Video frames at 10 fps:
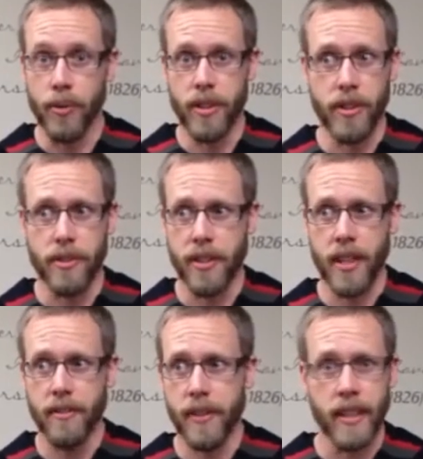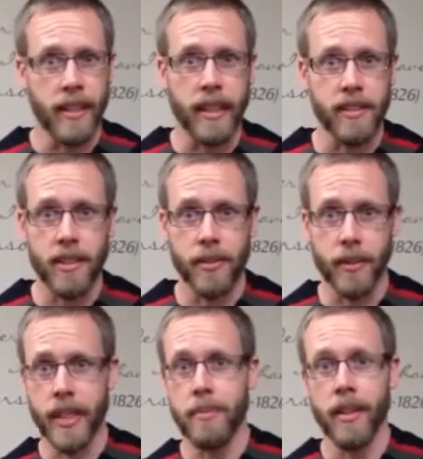to yourself at an
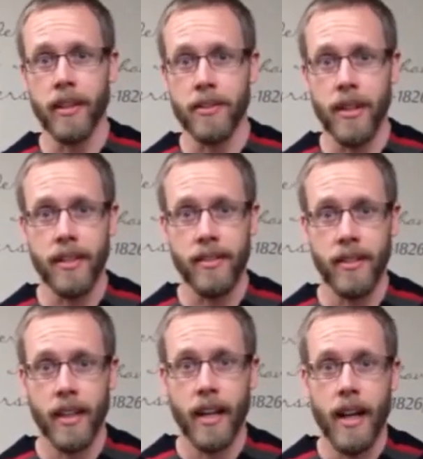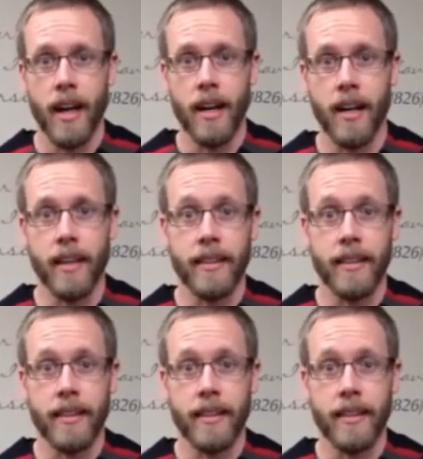external email address uh,